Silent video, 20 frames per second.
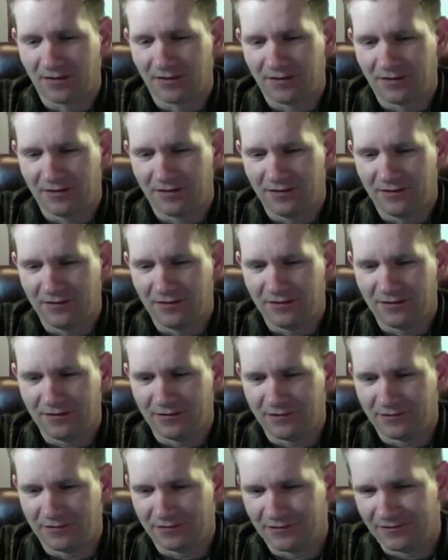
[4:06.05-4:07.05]
He
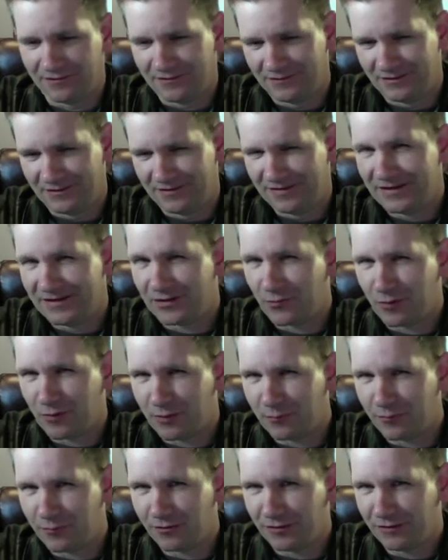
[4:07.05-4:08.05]
didn't quite
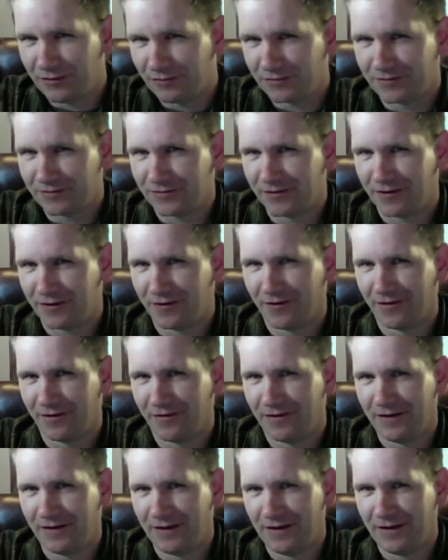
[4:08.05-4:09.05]
believe us there. And
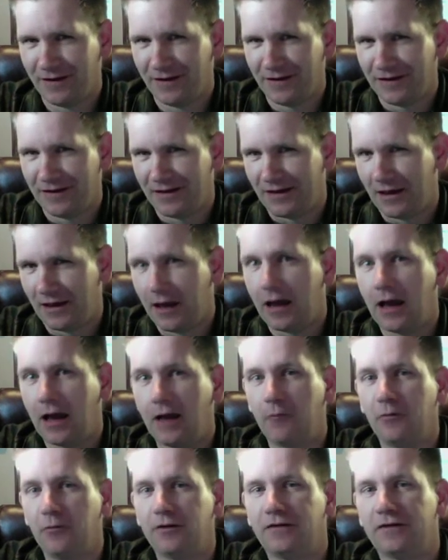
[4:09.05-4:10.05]
then
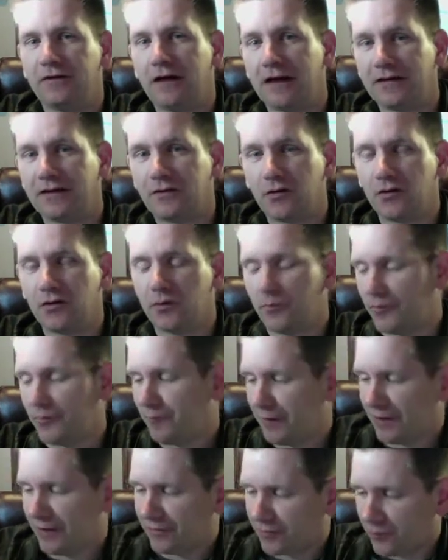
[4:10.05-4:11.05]
I told him
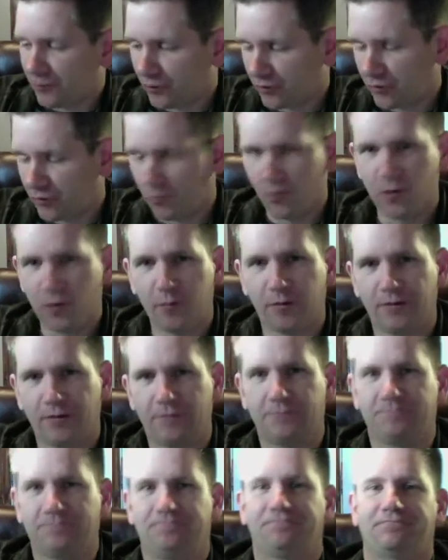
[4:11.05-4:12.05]
about the Book of Mormon.
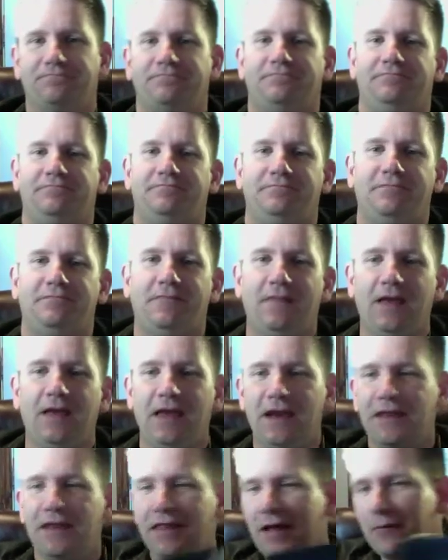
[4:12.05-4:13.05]
And
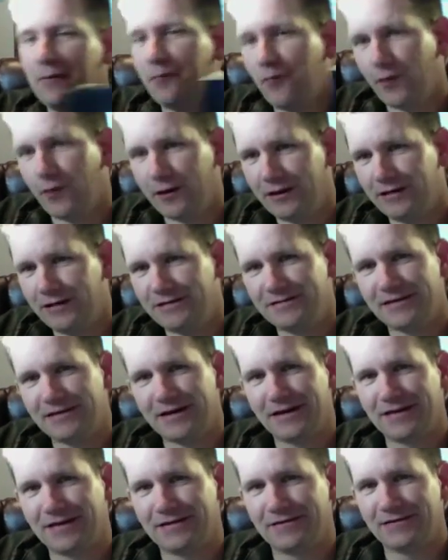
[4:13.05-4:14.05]
at that point he
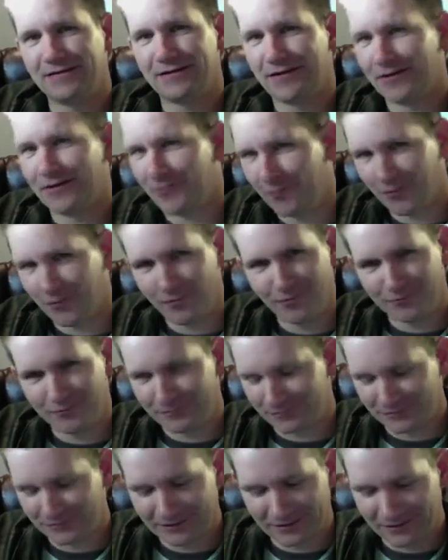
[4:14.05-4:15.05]
says, oh, well,
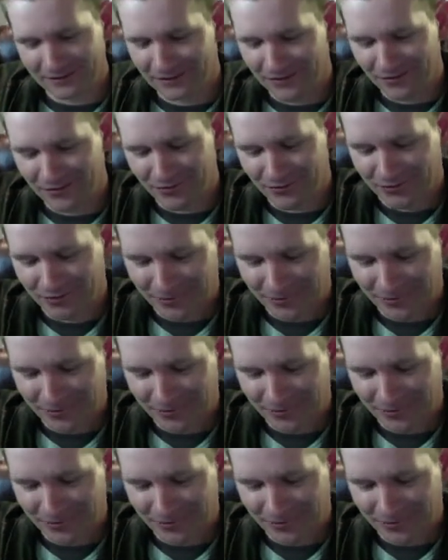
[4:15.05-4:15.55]
you know,